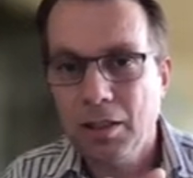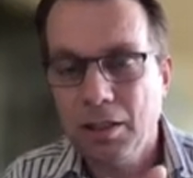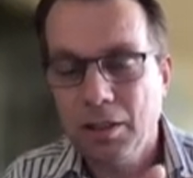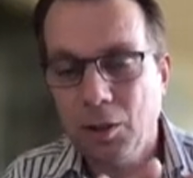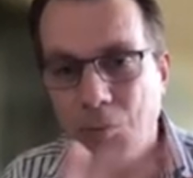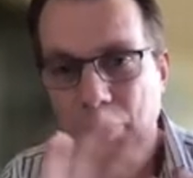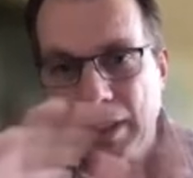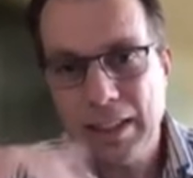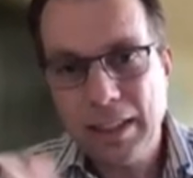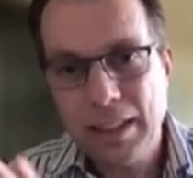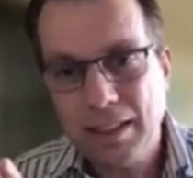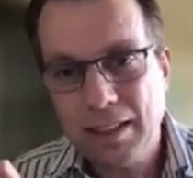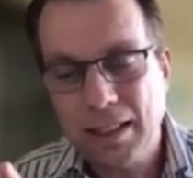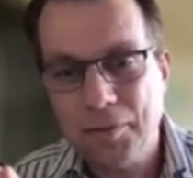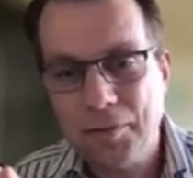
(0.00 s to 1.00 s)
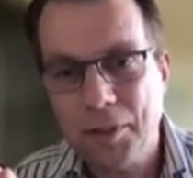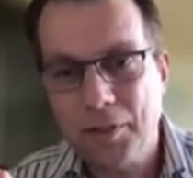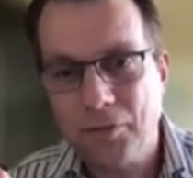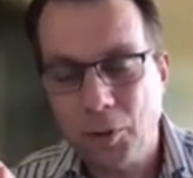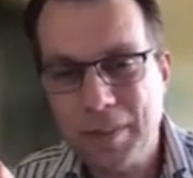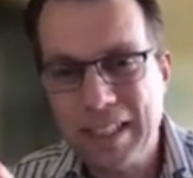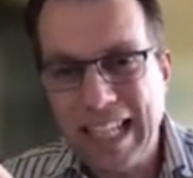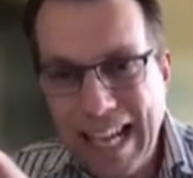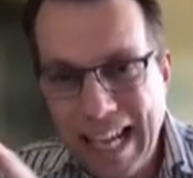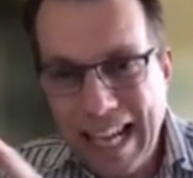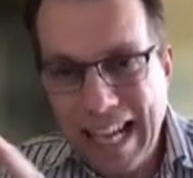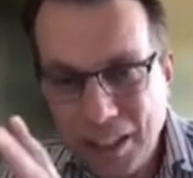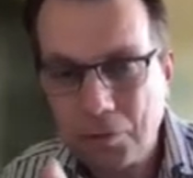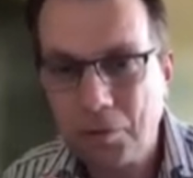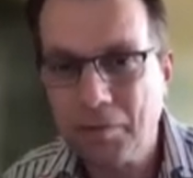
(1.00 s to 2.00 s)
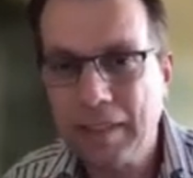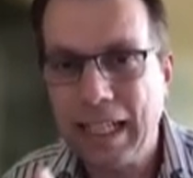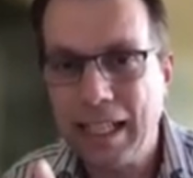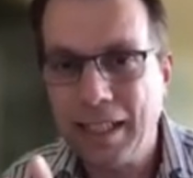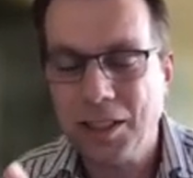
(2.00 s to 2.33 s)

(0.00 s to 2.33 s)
completely severed from the actual realities